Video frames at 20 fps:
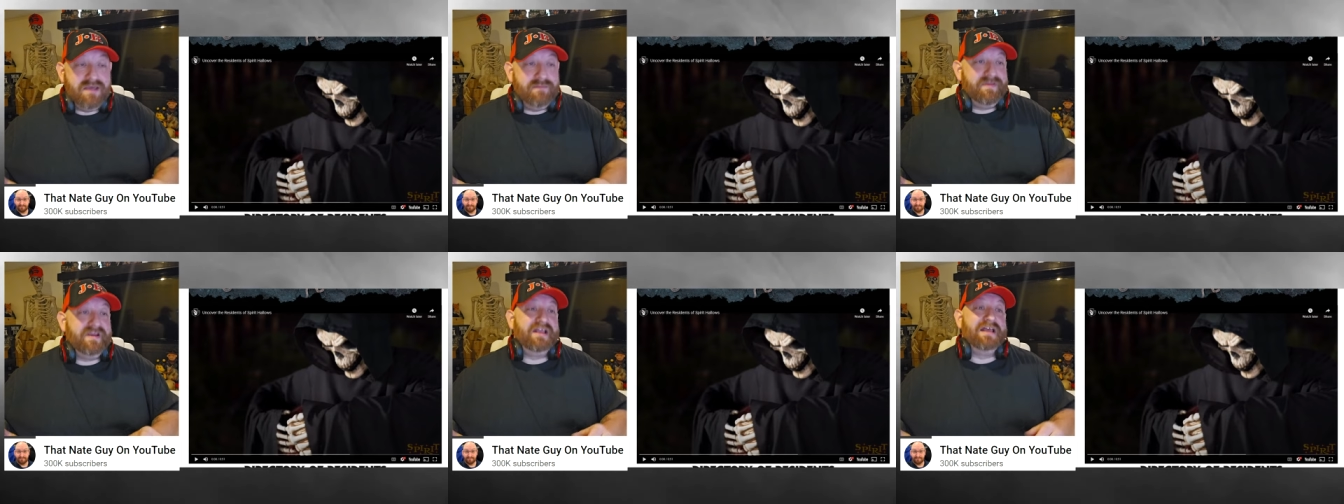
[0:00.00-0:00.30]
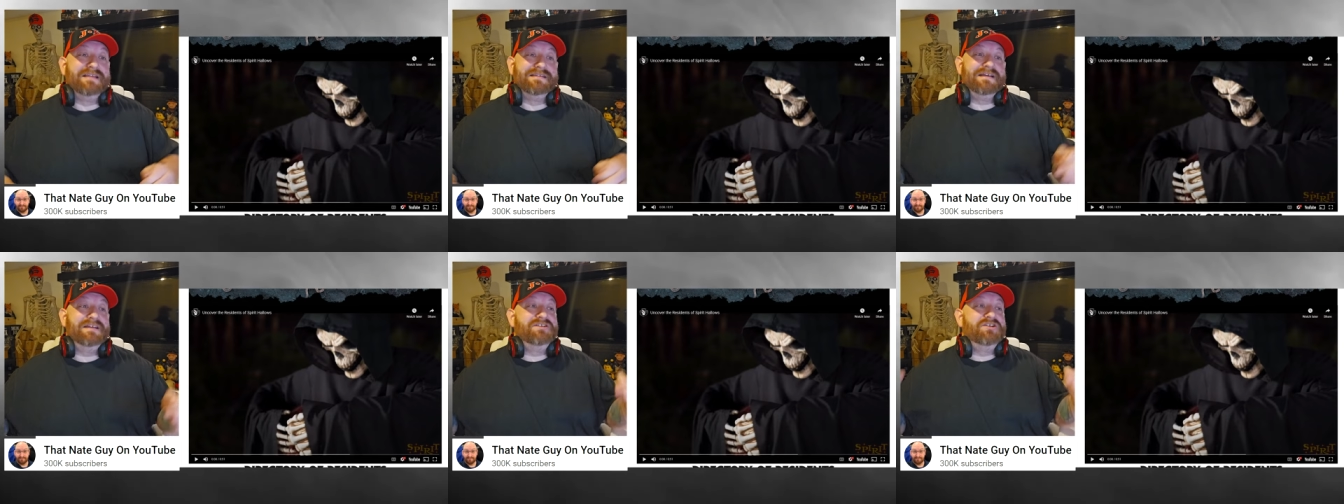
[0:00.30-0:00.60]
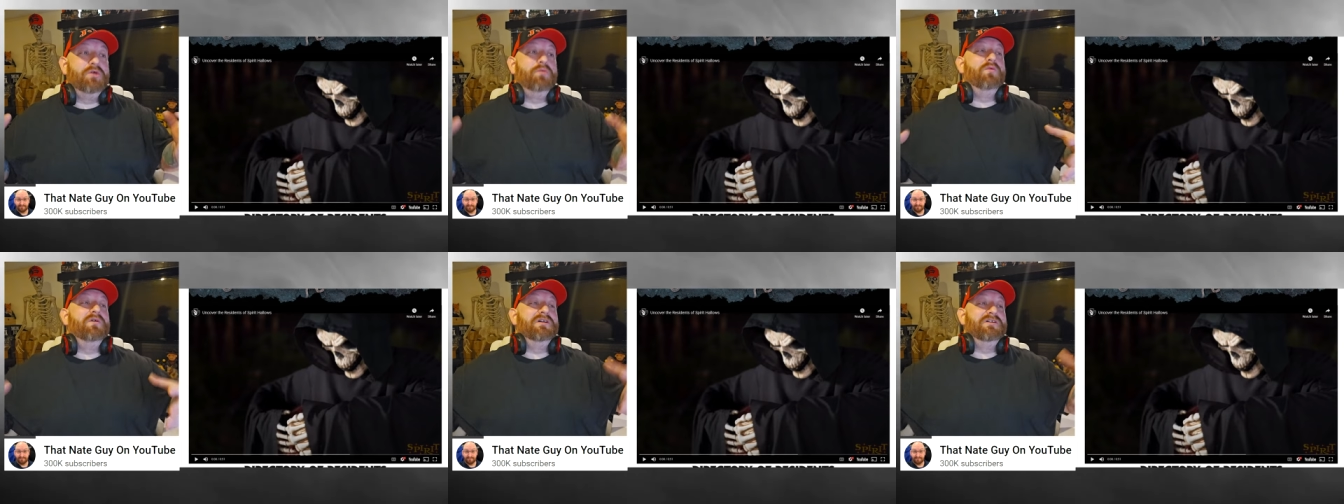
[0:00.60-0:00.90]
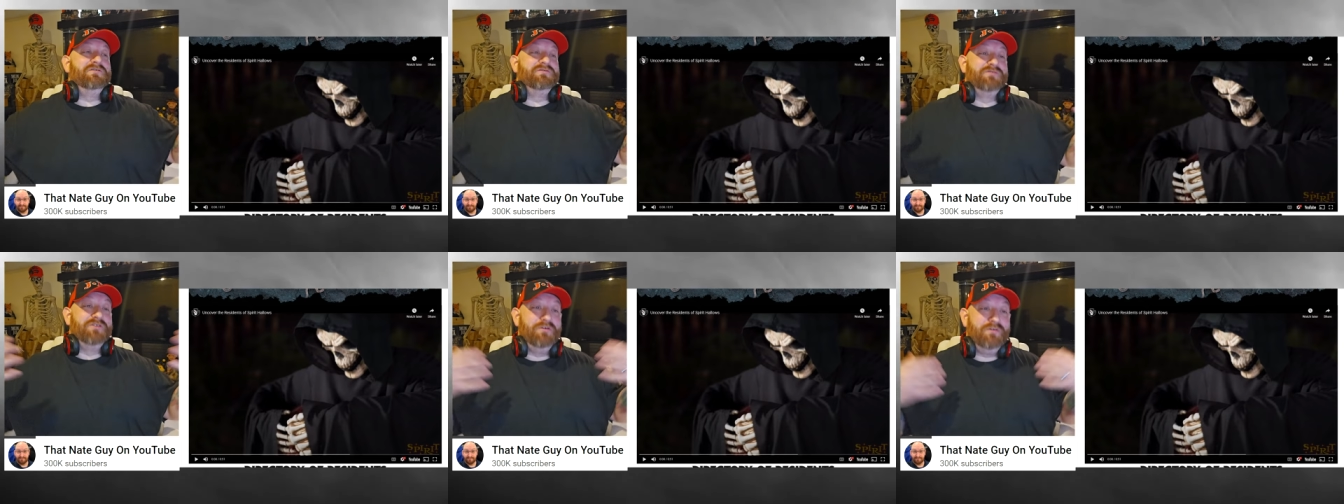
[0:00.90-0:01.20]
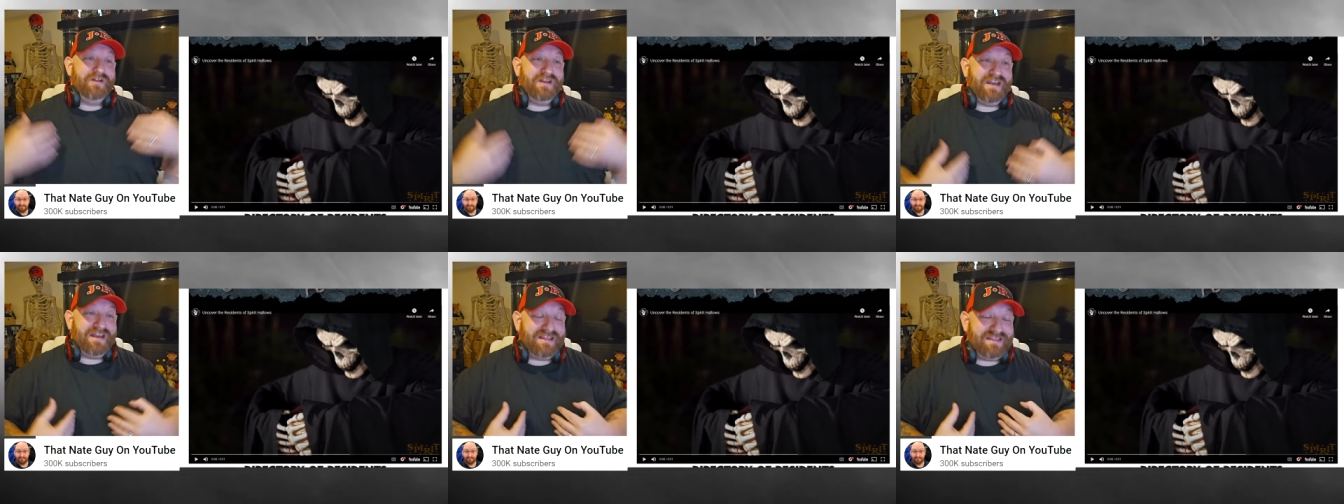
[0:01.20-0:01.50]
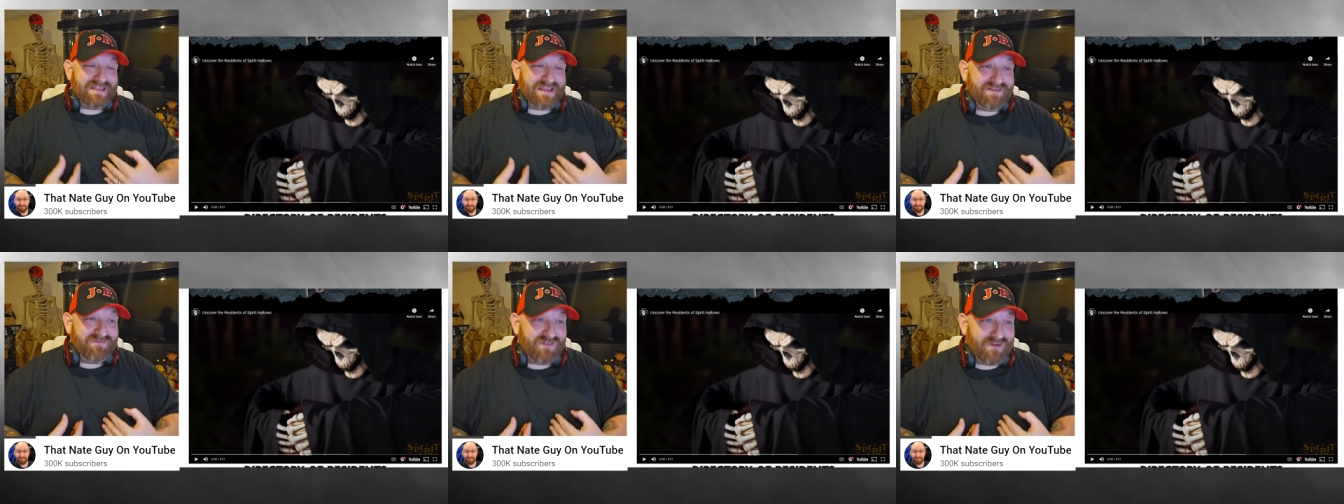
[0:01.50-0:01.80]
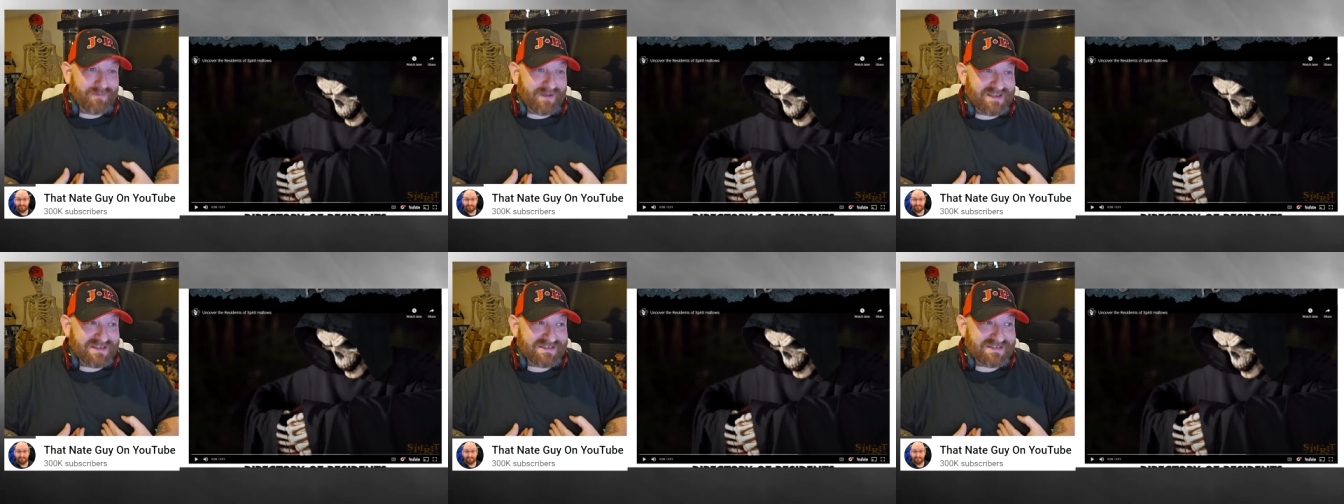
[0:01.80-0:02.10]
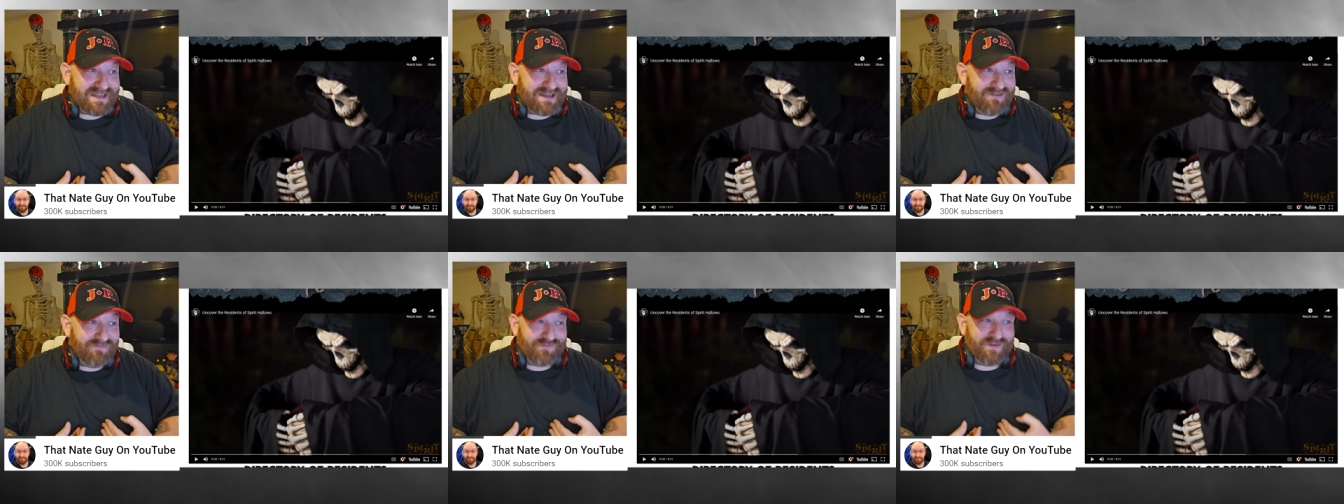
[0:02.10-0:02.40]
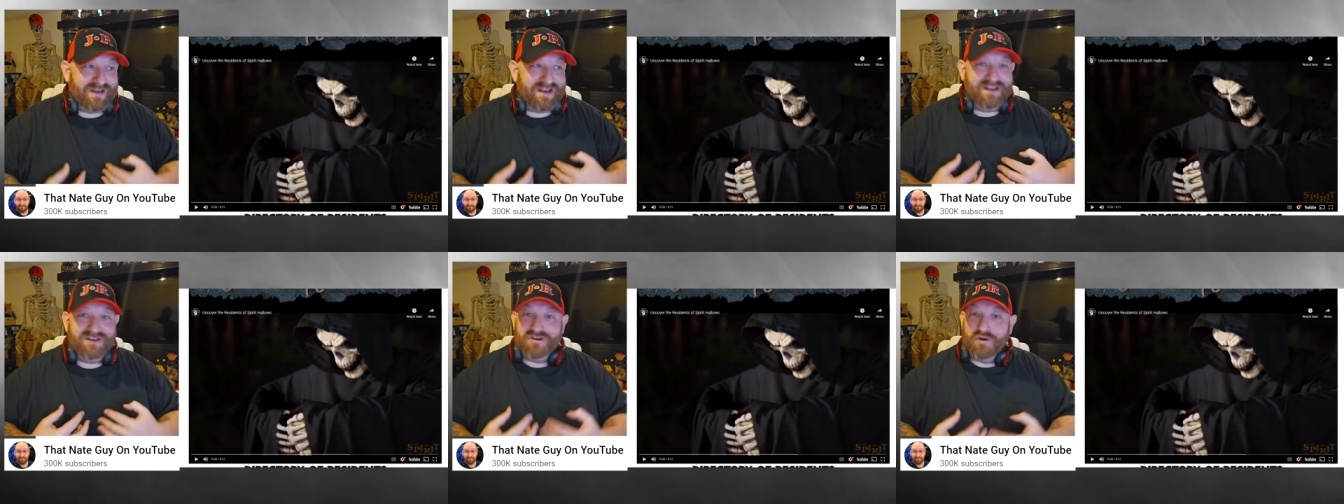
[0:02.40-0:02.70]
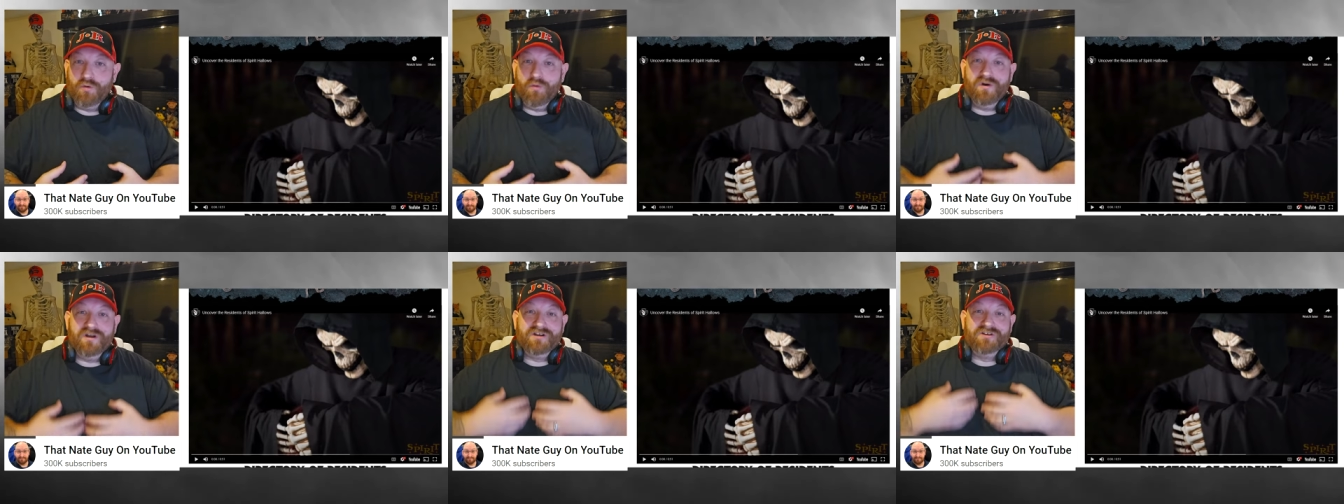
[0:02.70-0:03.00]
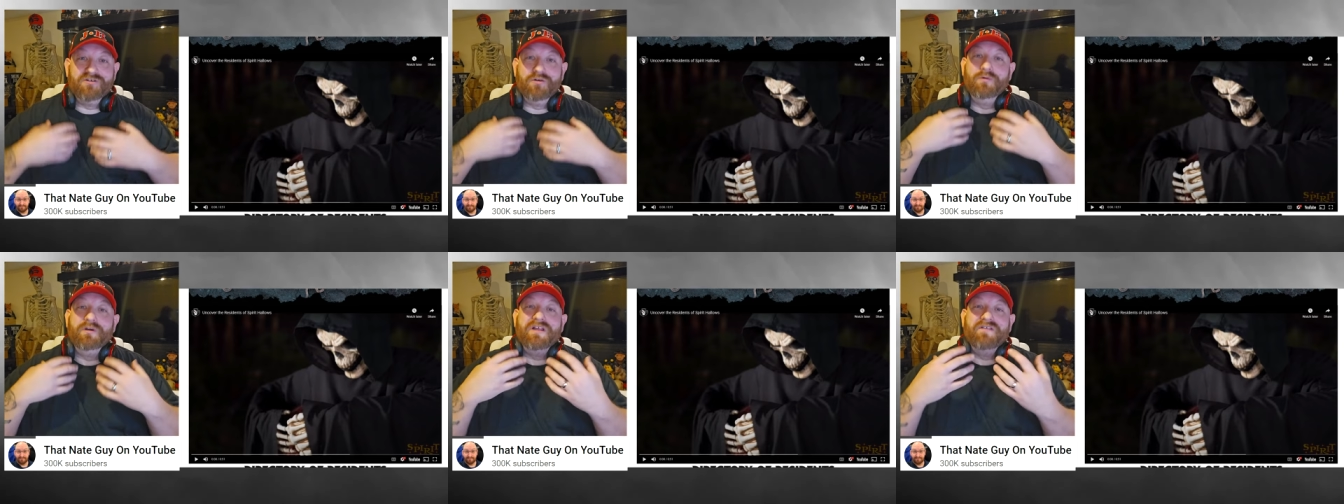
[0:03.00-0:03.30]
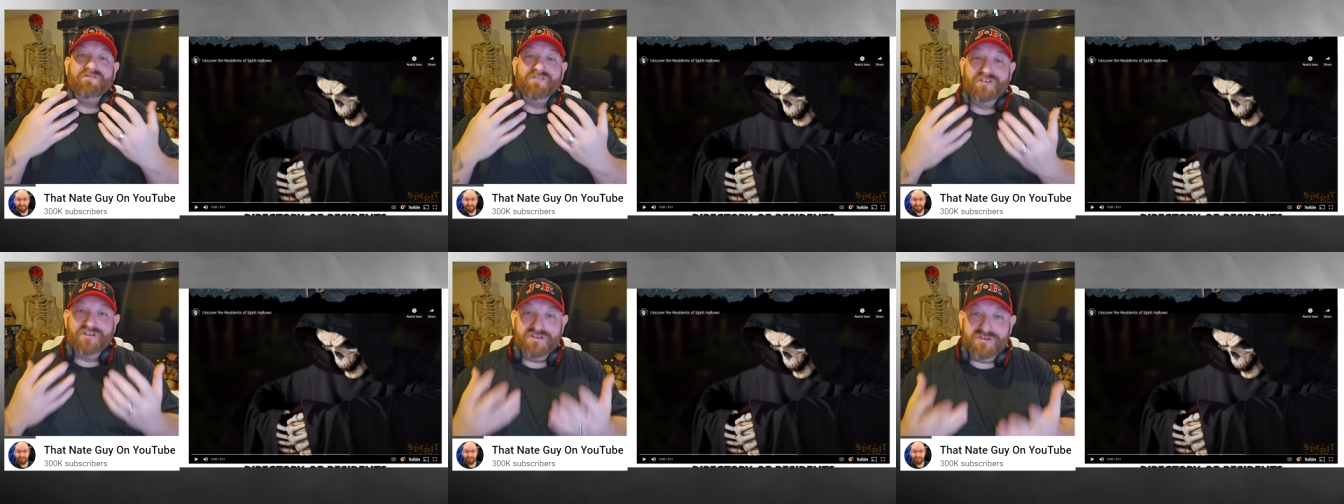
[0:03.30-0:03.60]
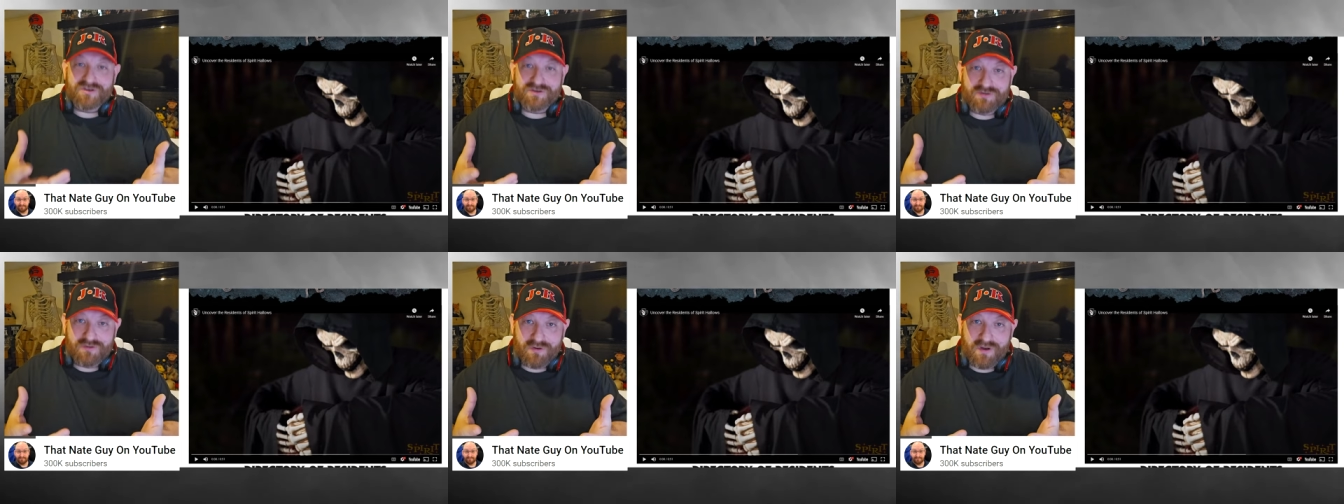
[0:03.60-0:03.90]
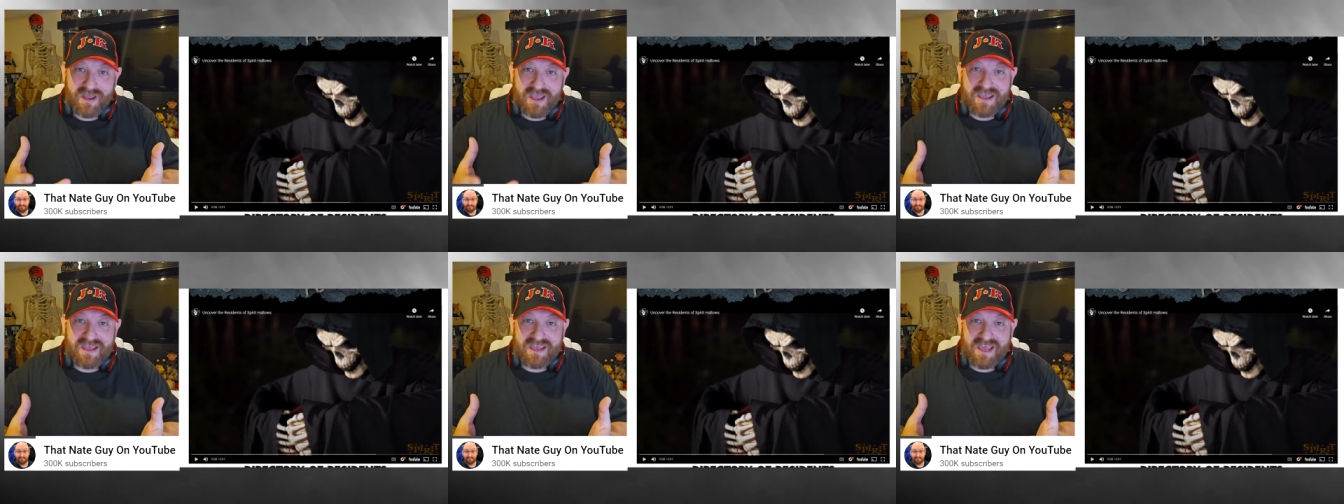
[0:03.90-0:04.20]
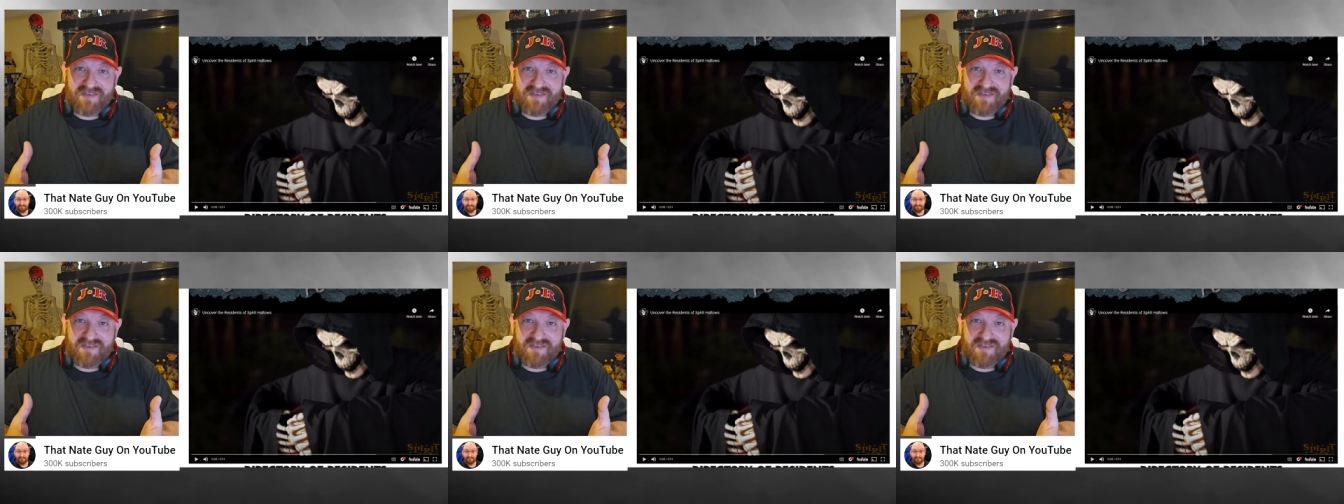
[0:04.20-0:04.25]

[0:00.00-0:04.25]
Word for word: because I don't want to ruin anything for myself, and I don't want to ruin it for you